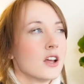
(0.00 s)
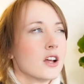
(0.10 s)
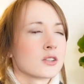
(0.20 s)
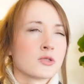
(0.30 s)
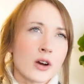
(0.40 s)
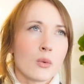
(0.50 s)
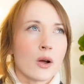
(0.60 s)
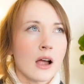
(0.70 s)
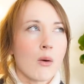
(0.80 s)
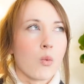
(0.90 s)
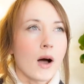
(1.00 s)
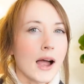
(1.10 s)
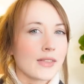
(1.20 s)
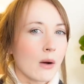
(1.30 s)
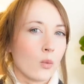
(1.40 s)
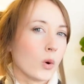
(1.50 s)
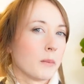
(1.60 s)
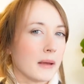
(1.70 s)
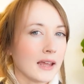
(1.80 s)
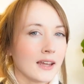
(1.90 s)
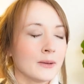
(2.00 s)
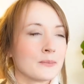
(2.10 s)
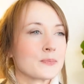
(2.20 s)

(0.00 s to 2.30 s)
So I'm trying to work out why that would be.